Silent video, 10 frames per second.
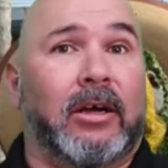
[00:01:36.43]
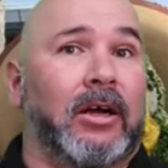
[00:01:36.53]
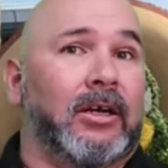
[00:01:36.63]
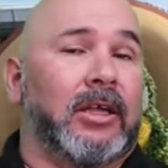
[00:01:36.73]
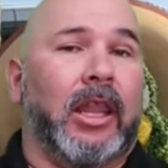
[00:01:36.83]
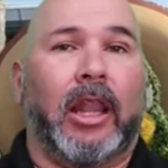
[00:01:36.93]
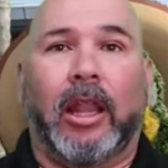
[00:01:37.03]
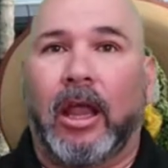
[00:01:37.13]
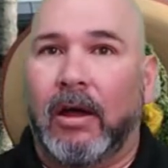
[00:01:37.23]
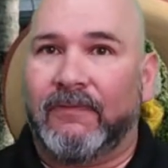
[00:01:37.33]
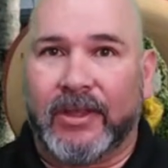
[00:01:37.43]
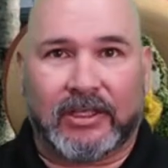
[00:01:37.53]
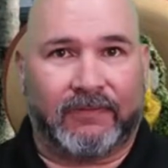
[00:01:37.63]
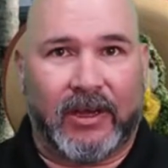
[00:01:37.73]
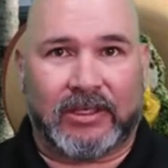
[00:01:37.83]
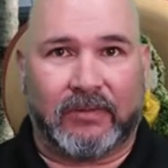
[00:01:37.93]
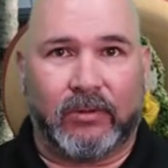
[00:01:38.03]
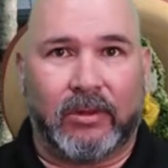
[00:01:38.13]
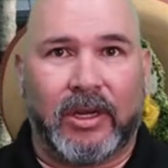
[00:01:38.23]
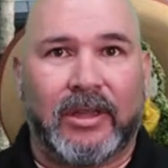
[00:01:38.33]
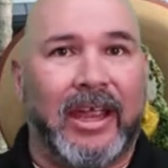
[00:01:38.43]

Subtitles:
Oh, love this festival.